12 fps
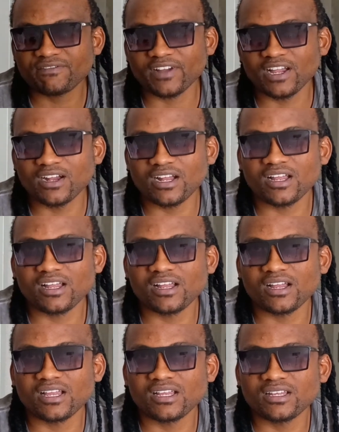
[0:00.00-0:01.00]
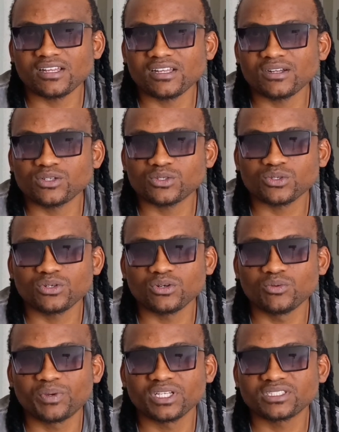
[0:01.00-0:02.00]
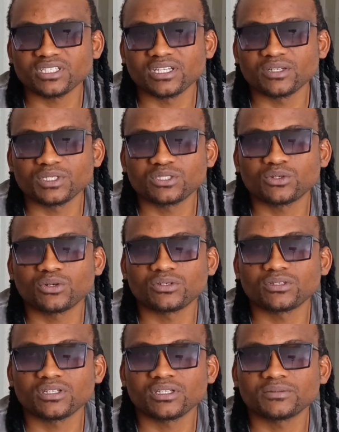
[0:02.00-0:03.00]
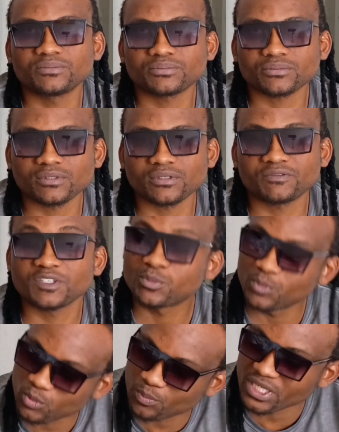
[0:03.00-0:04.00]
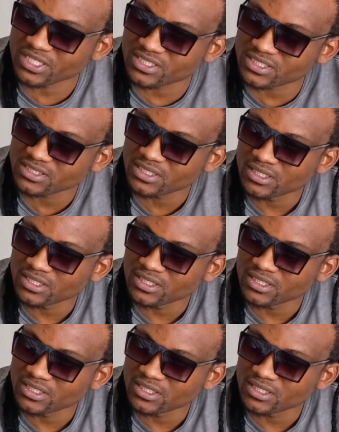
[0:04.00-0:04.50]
Yeah, but I also opened a Facebook page.